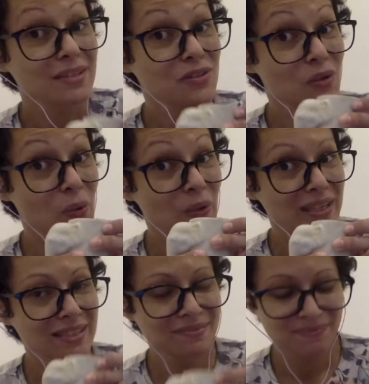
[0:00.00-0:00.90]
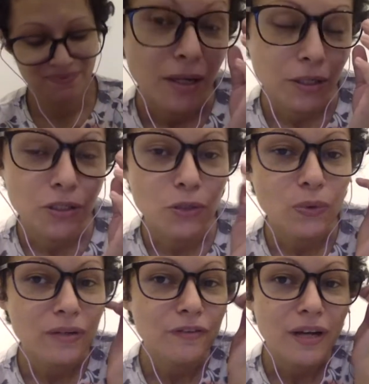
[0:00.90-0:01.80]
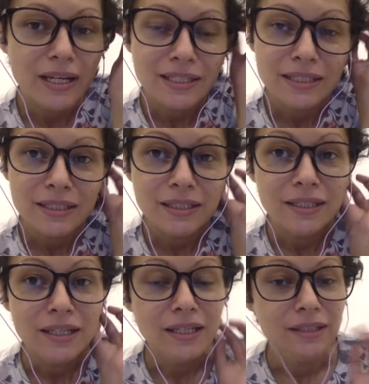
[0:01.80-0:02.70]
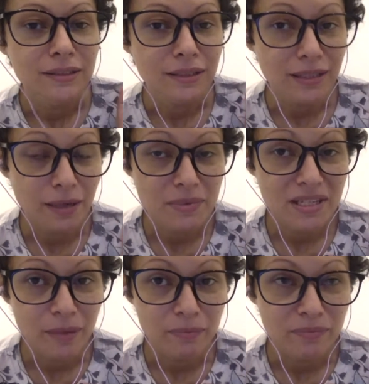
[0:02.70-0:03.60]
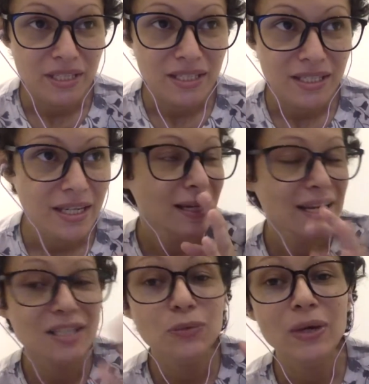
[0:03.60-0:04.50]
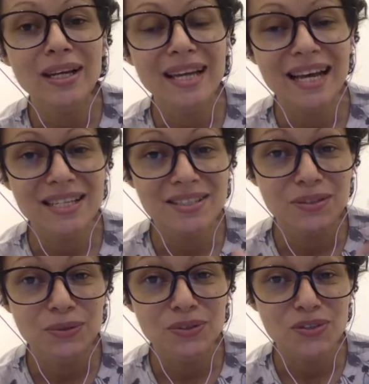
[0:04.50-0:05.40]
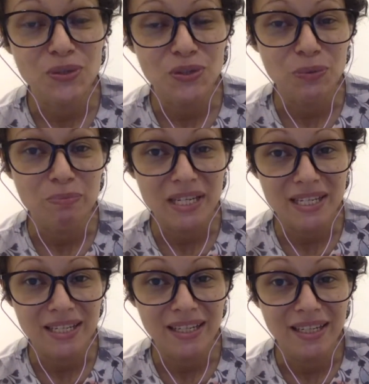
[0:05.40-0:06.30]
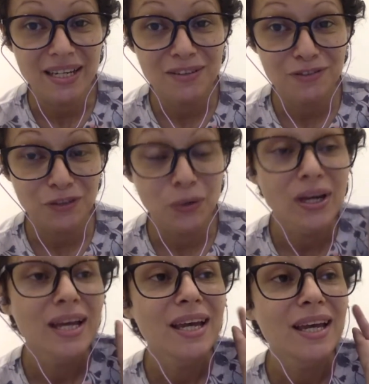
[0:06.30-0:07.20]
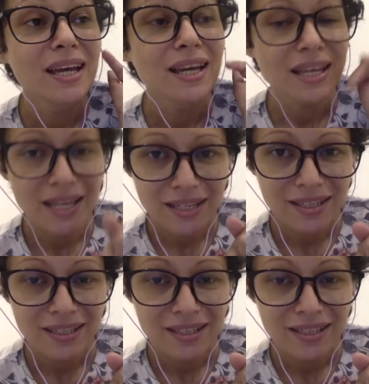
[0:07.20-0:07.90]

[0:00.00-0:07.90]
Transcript: Score. You will find the timestamps as well as all the social media info in